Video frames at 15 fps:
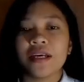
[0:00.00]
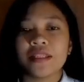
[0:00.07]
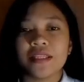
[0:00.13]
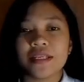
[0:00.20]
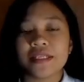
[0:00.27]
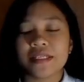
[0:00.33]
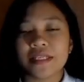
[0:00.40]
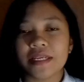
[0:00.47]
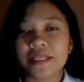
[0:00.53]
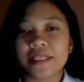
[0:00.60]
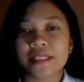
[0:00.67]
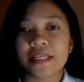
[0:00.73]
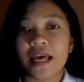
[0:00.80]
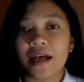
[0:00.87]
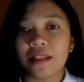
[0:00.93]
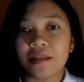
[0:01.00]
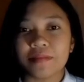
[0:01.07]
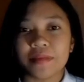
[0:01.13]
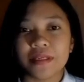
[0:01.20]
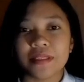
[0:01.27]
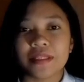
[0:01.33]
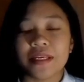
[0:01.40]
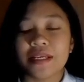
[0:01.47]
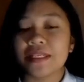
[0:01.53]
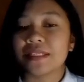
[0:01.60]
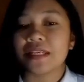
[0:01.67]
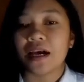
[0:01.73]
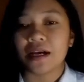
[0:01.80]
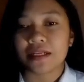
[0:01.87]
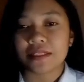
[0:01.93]
The sixth element is
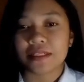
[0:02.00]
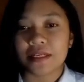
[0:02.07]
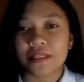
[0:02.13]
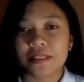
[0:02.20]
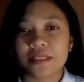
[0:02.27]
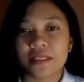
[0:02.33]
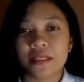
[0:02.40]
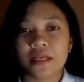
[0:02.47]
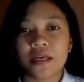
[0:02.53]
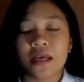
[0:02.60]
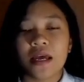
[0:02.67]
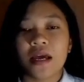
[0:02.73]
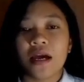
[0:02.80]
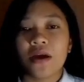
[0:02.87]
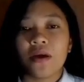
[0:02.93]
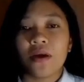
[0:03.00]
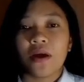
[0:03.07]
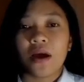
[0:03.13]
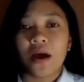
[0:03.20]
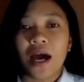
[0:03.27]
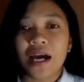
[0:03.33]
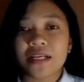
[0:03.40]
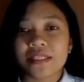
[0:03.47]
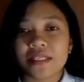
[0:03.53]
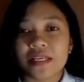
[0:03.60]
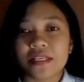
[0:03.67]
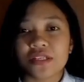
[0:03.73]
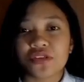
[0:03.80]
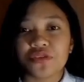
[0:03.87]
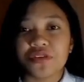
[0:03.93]
accents.
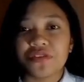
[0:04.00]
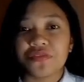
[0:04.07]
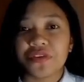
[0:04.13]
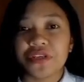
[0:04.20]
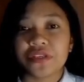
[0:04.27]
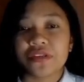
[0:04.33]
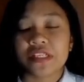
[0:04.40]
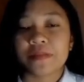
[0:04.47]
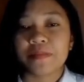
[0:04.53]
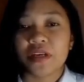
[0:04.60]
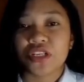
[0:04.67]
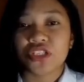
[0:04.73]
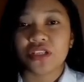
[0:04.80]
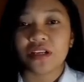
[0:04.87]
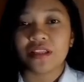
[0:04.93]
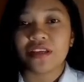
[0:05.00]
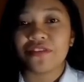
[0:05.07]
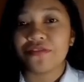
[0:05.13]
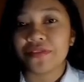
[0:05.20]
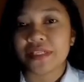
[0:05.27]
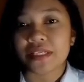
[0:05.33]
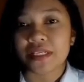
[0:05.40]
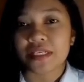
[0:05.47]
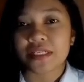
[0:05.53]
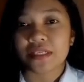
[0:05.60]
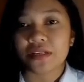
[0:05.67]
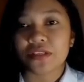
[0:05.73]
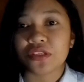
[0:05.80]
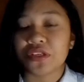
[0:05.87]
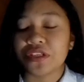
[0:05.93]
Accents refer to special emphasis
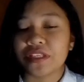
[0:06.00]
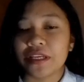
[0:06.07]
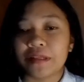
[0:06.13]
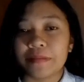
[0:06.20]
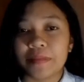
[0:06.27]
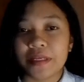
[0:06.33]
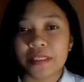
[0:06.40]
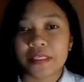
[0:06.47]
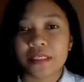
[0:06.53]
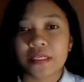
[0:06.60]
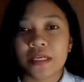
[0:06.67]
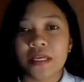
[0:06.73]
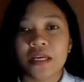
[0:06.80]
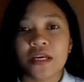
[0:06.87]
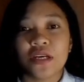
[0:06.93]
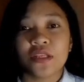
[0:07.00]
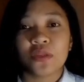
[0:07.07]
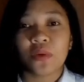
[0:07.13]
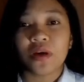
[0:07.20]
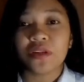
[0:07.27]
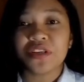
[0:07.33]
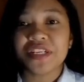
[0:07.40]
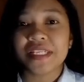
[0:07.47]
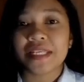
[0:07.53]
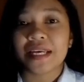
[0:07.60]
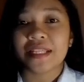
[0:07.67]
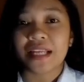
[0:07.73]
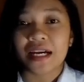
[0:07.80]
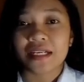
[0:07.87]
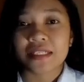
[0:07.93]
on certain beats. To
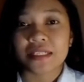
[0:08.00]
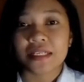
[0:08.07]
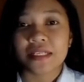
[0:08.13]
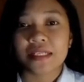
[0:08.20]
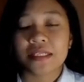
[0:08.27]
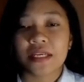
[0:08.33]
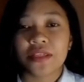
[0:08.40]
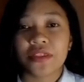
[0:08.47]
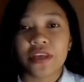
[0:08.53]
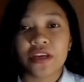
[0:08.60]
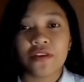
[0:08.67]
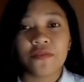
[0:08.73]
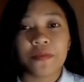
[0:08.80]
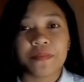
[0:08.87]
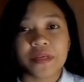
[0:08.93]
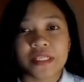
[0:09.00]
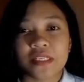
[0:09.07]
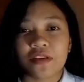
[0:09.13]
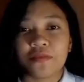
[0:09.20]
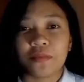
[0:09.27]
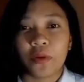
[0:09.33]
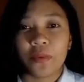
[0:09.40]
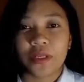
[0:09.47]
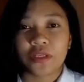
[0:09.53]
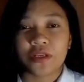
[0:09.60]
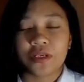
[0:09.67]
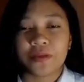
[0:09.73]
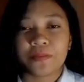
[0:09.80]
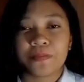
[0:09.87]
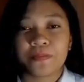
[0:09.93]
understand accents, think of a piece of
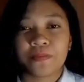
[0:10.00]
poetry.